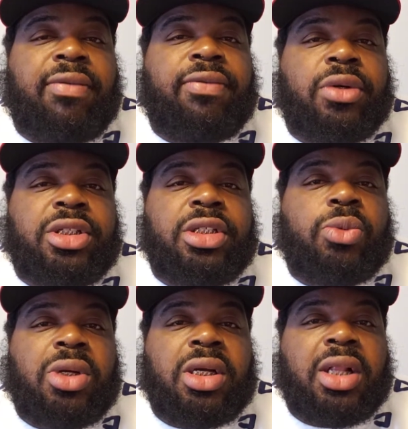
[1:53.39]
14
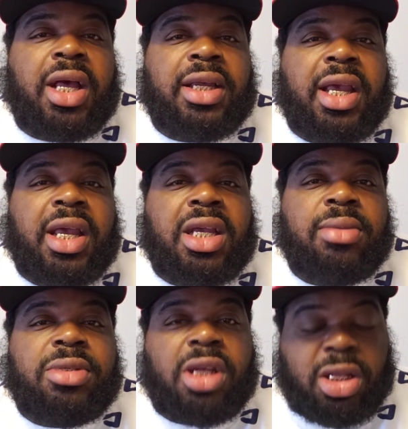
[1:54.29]
1 o'clock
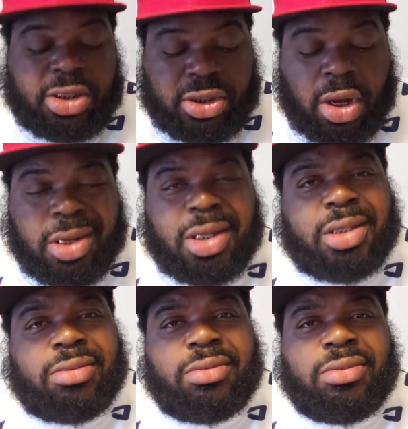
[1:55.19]
games starting
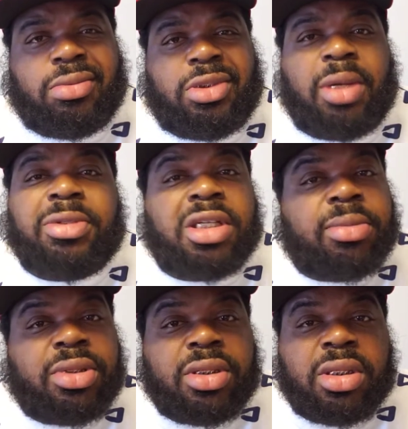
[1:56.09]
in
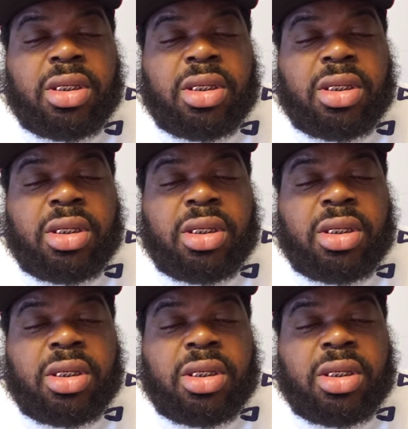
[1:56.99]
September.